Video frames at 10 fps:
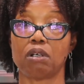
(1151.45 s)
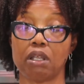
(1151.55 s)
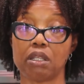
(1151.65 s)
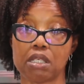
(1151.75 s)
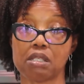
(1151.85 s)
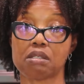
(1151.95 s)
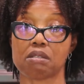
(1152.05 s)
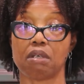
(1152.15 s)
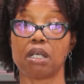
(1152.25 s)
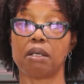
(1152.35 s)
on
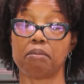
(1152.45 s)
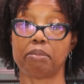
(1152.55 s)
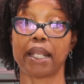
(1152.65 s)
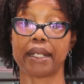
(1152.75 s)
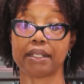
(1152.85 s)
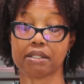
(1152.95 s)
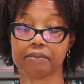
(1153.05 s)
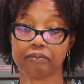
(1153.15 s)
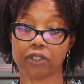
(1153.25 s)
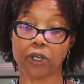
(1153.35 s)
this planet.
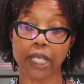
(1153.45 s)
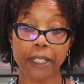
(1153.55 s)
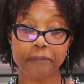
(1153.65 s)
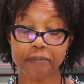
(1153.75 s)
Okay?